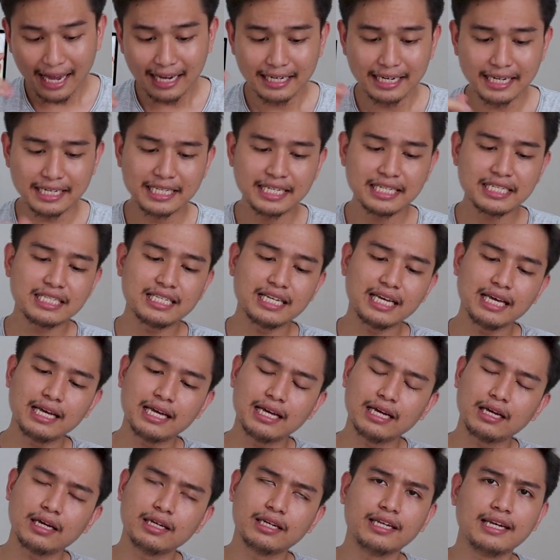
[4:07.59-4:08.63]

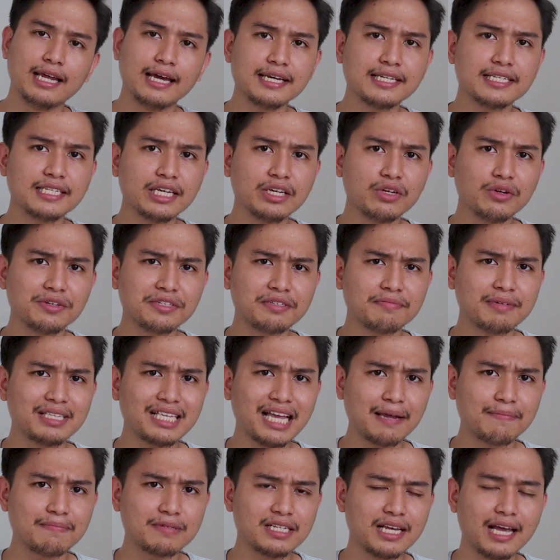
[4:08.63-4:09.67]
Did I say USB
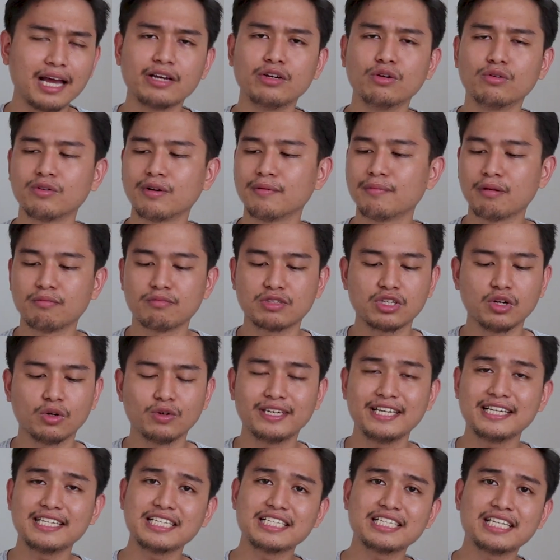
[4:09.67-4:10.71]
Type-C? I don't remember. So
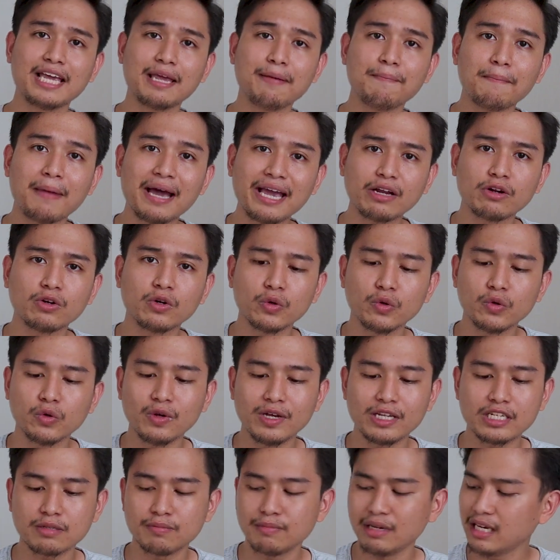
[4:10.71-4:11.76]
this is a micro
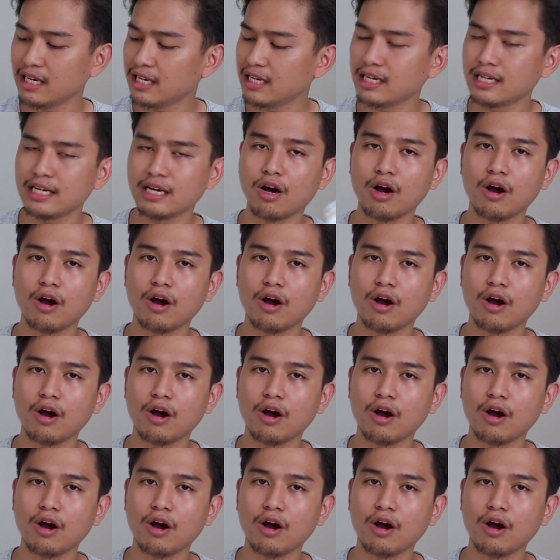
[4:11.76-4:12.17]
USB.